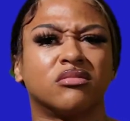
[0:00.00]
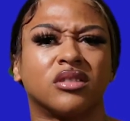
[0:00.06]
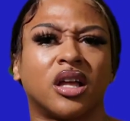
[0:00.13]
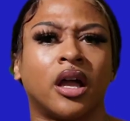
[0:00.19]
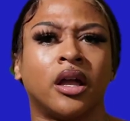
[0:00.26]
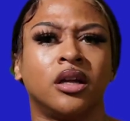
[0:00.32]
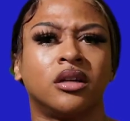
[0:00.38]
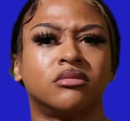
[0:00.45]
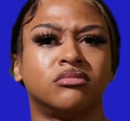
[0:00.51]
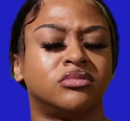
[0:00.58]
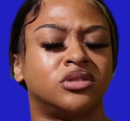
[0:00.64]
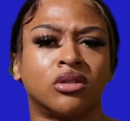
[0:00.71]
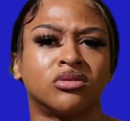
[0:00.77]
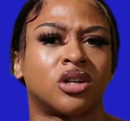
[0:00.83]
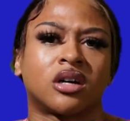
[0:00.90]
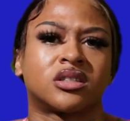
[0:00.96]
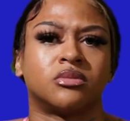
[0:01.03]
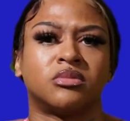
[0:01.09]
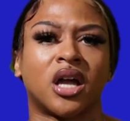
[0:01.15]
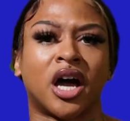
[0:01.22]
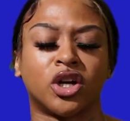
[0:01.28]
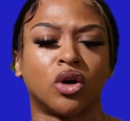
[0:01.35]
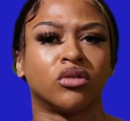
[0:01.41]
Like, don't talk to
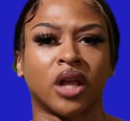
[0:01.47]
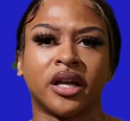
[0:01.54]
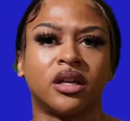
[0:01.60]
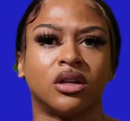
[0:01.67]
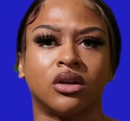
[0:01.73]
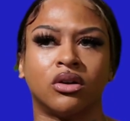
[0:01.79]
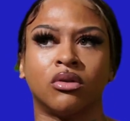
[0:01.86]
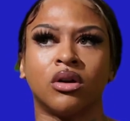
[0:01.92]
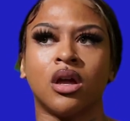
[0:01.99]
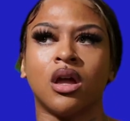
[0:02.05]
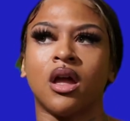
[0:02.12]
me. I don't like you.